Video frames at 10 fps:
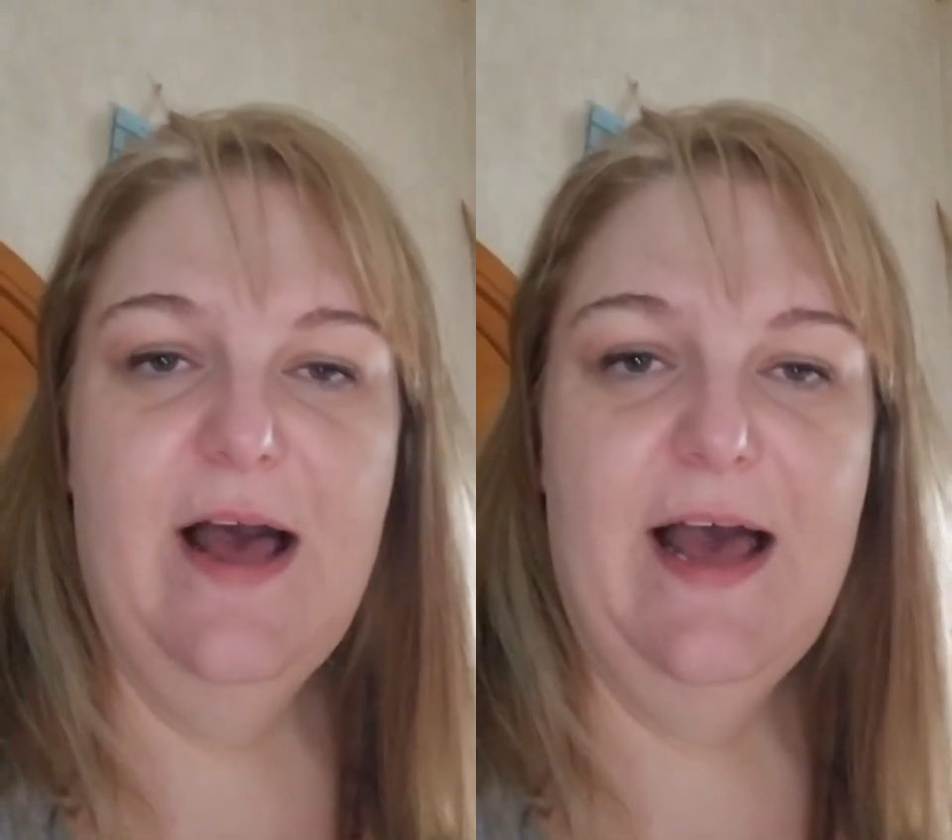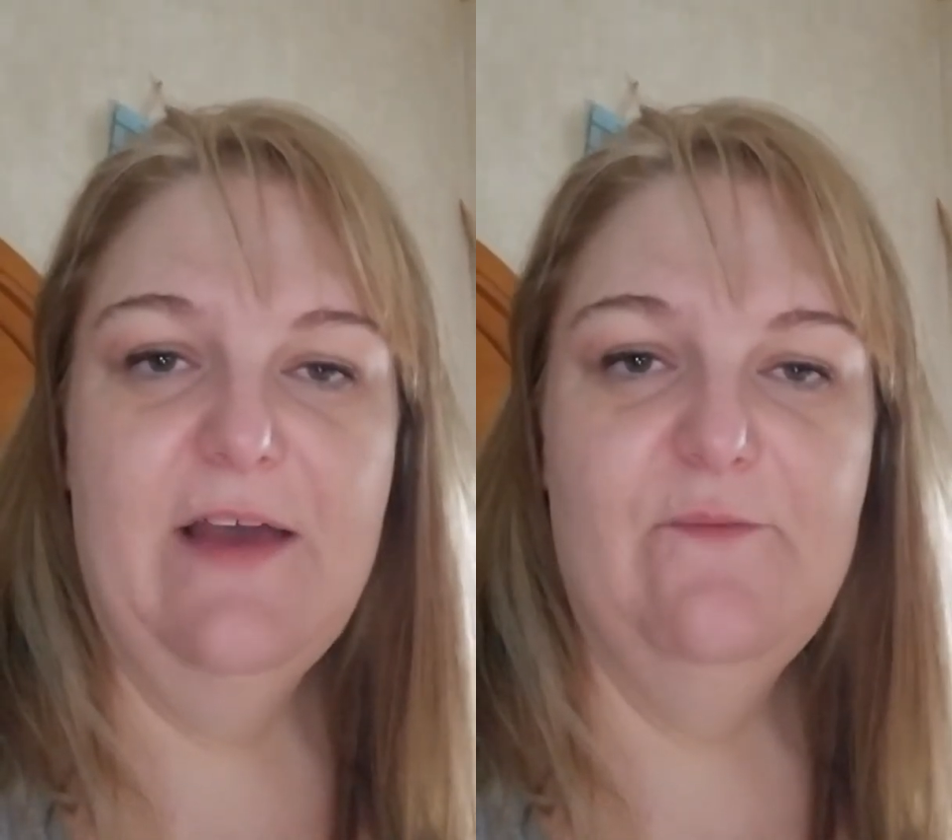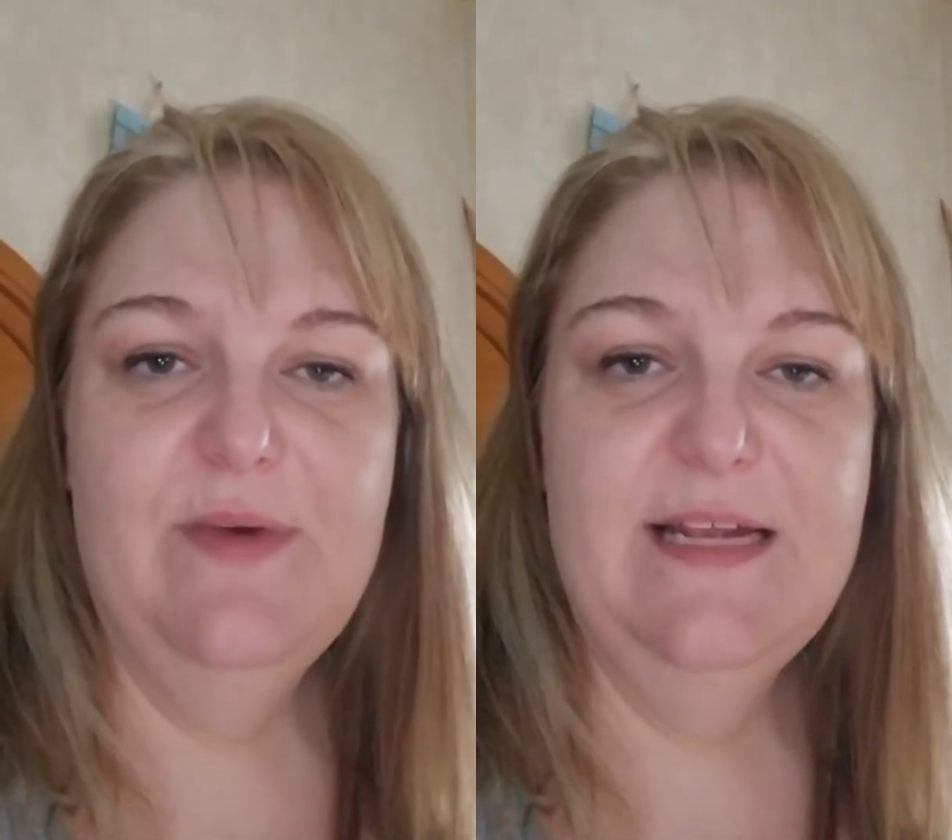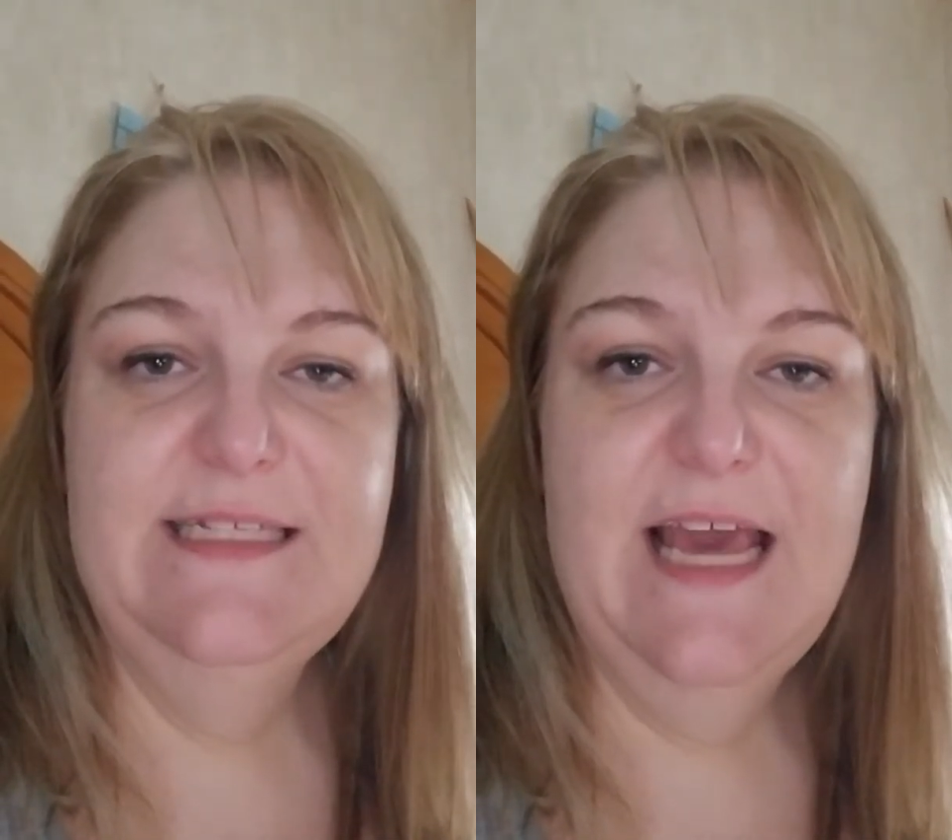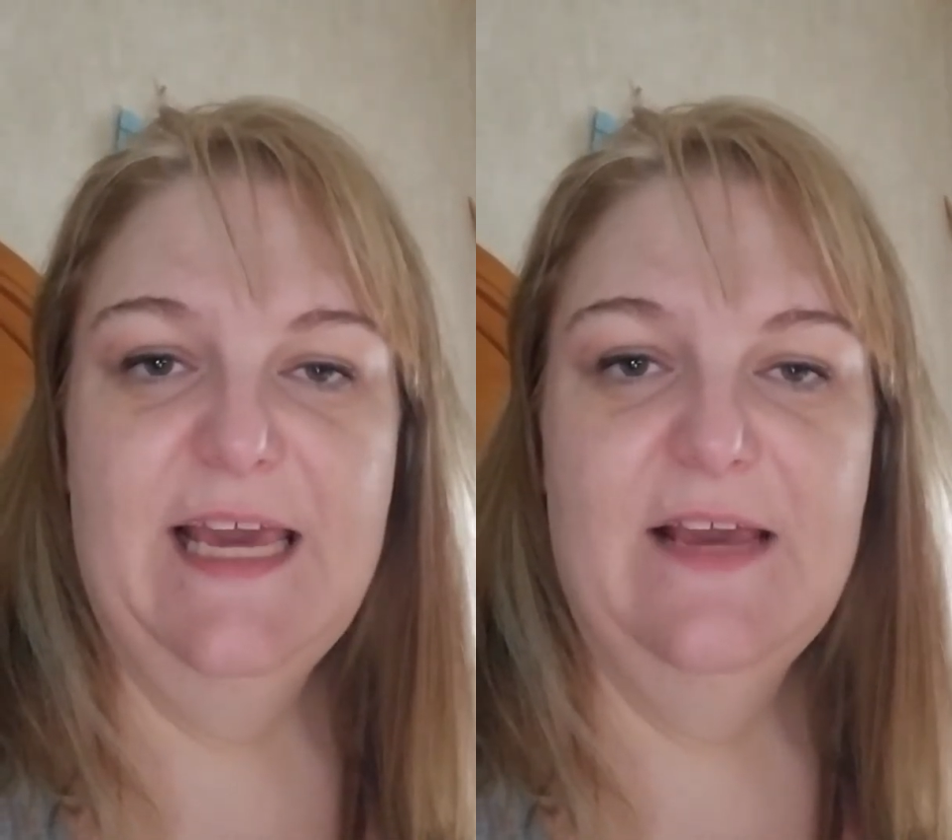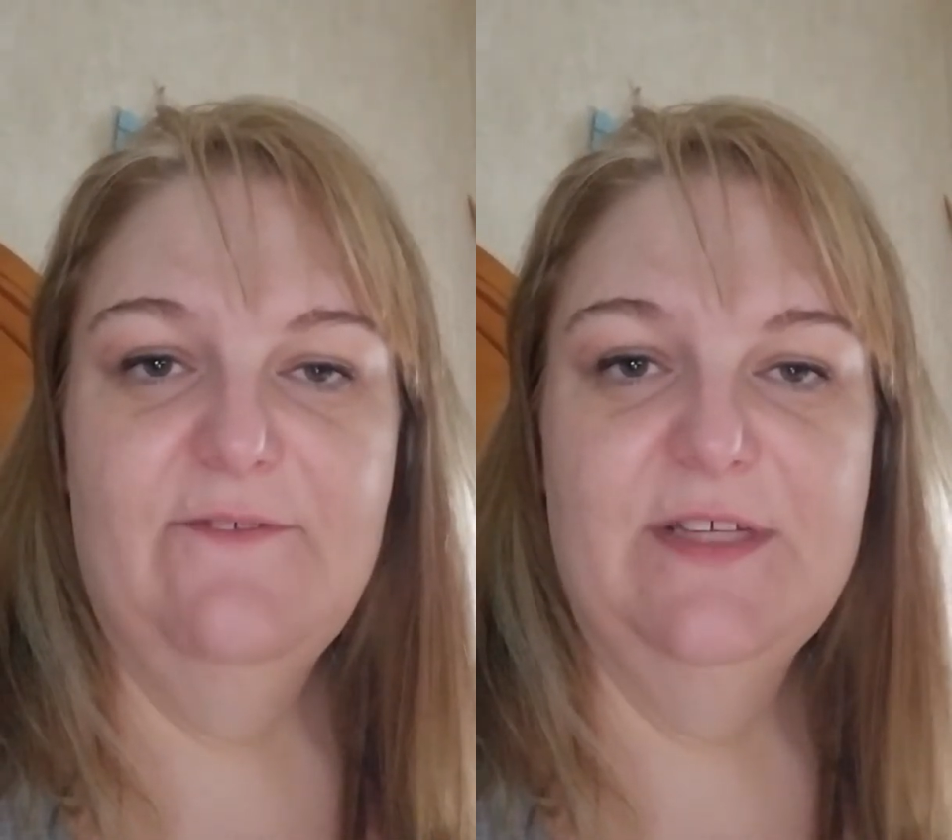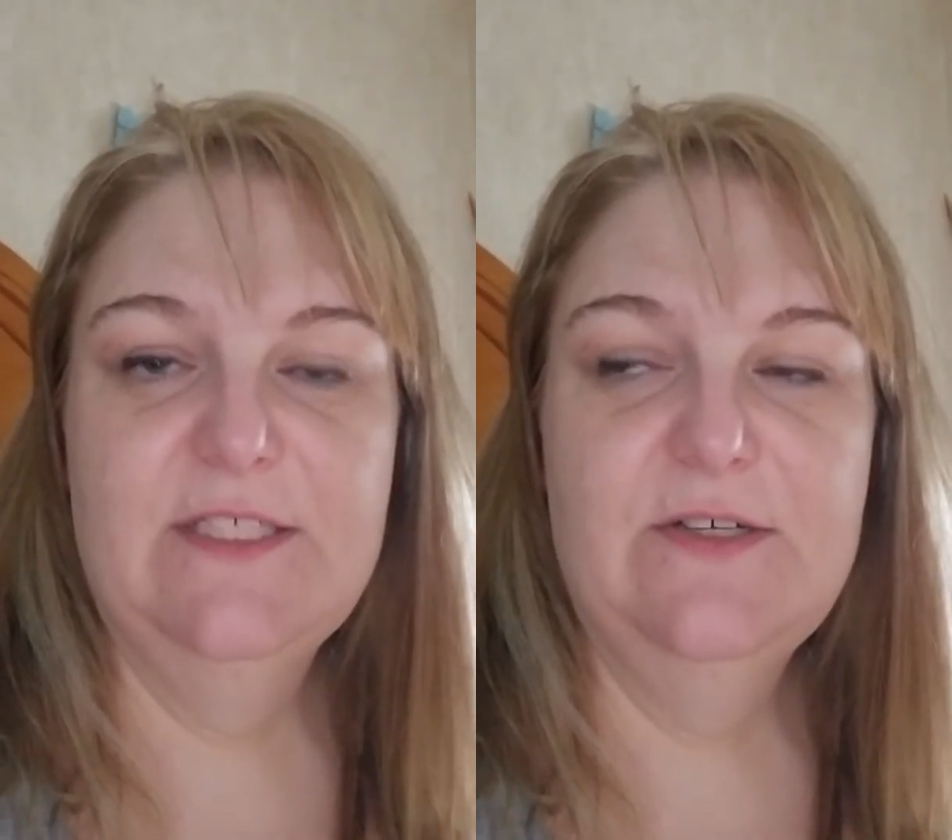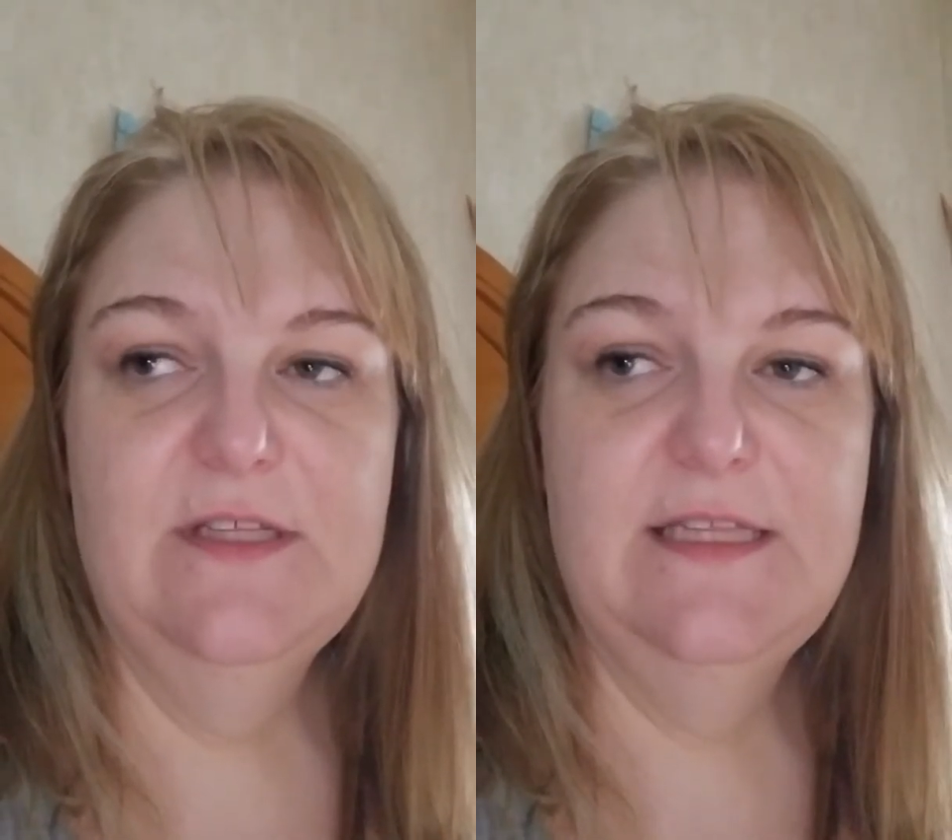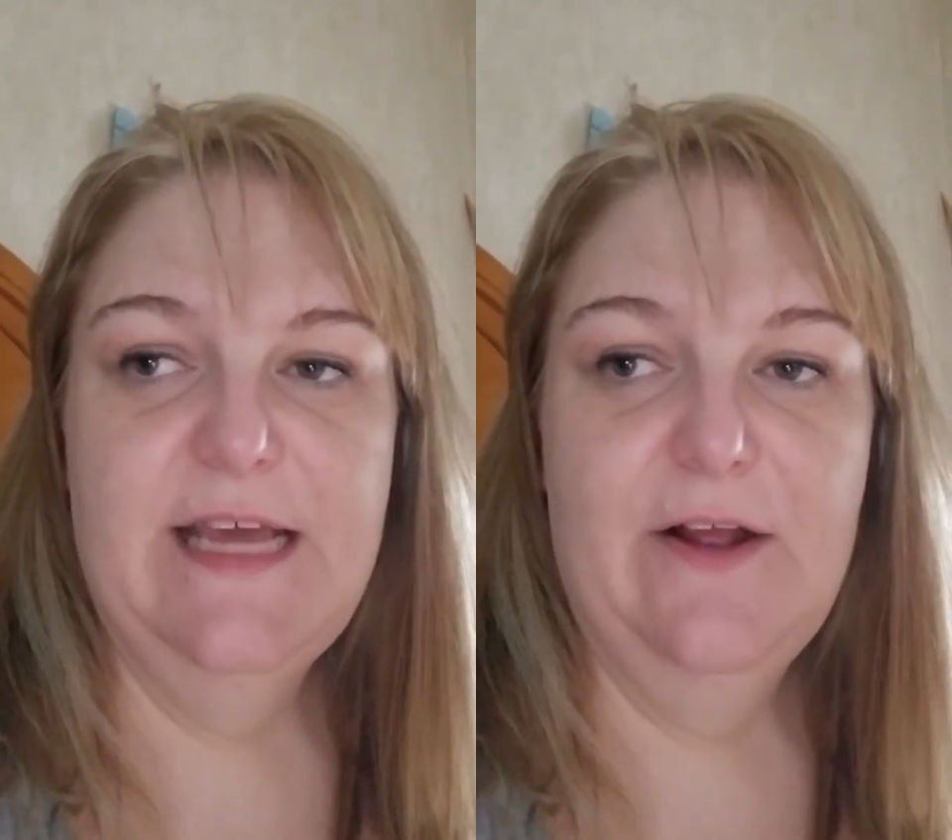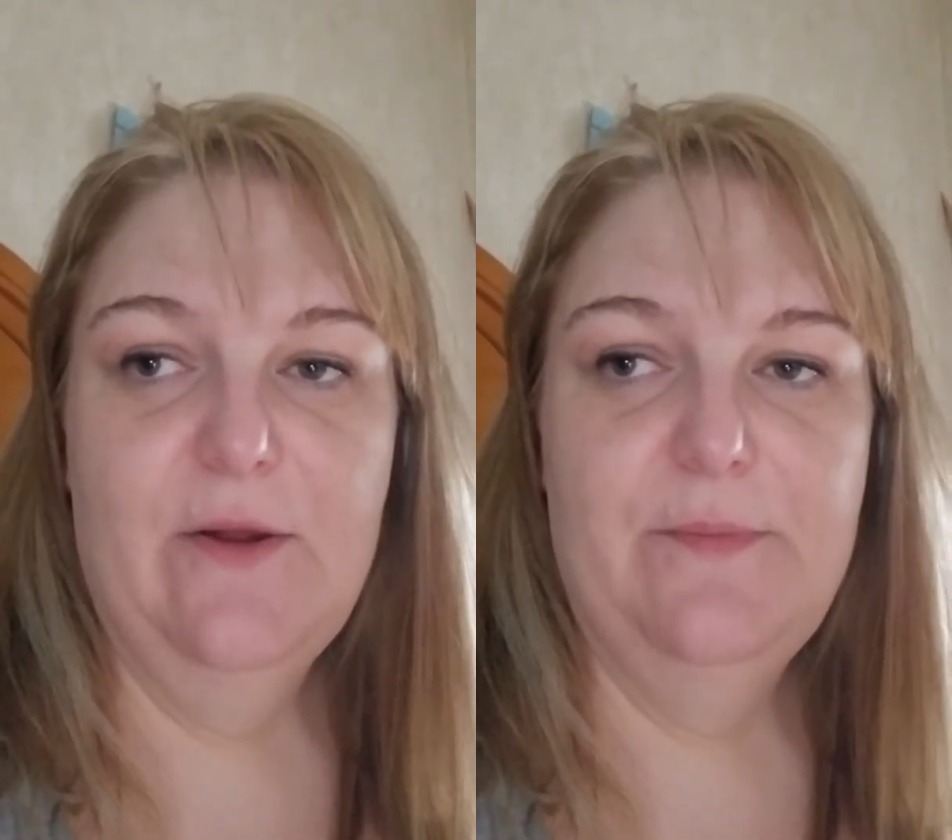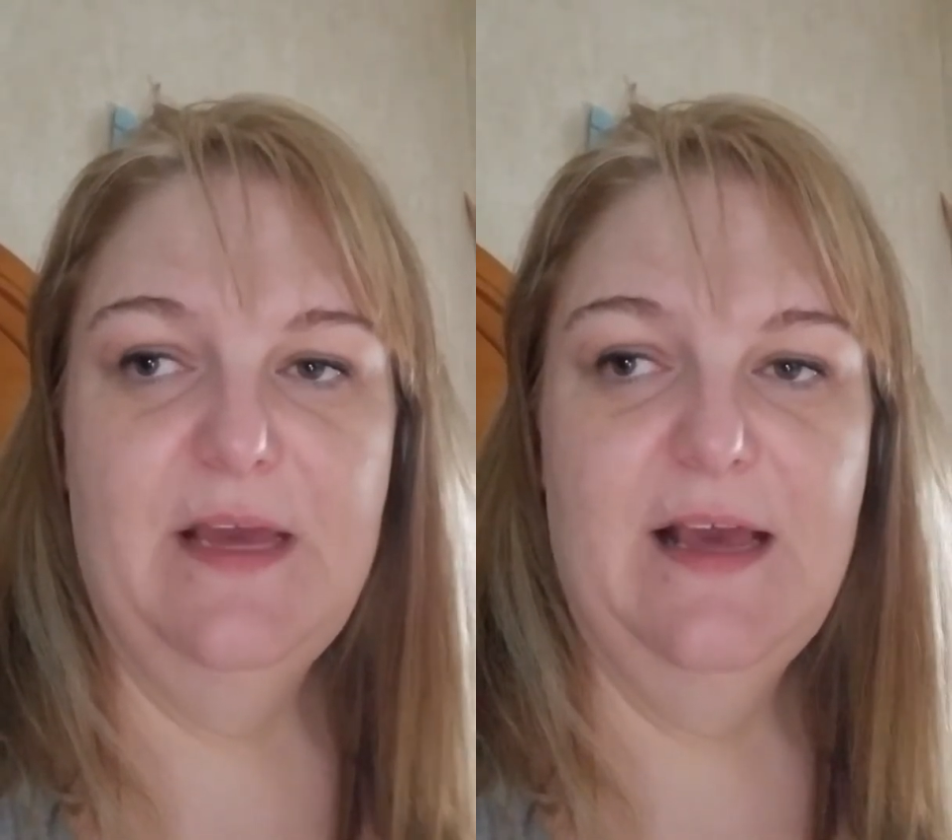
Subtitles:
I've been taking physical therapy.